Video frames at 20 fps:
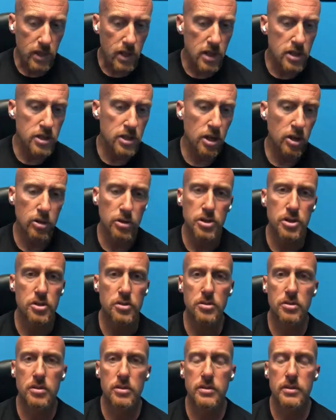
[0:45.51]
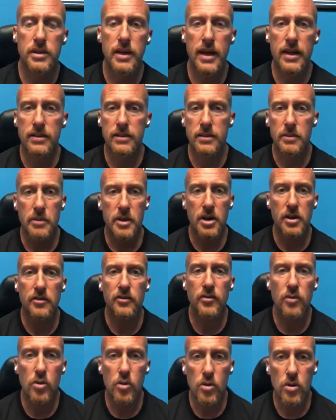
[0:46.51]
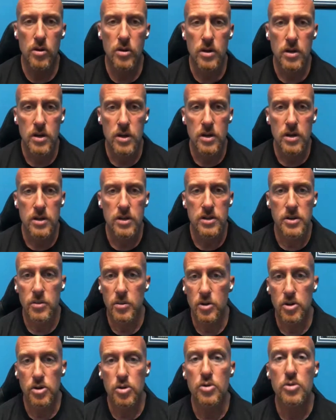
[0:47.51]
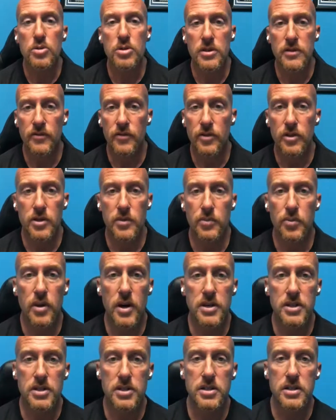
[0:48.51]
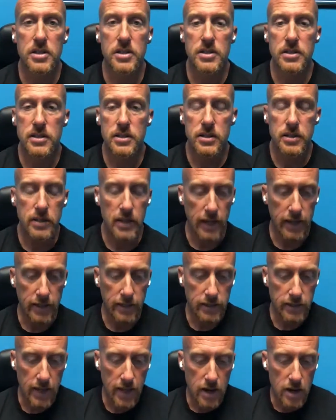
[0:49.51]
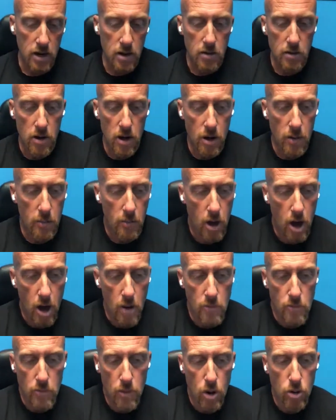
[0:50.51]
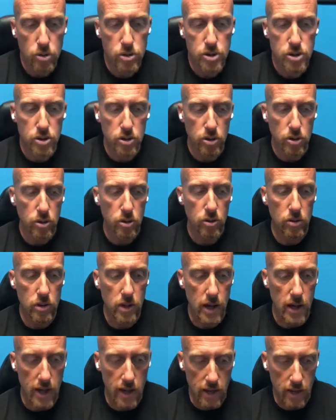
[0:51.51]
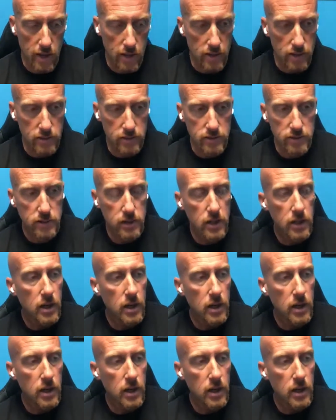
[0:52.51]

I told you that the metaphor that we're using for depression is like that emotional and